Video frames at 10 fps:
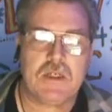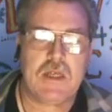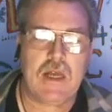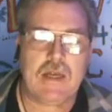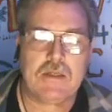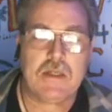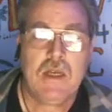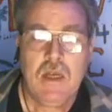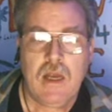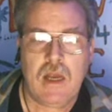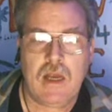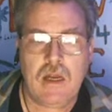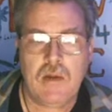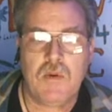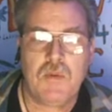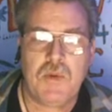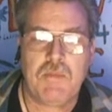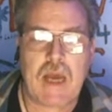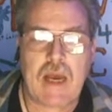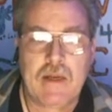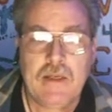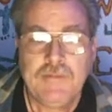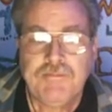test, and it will be back.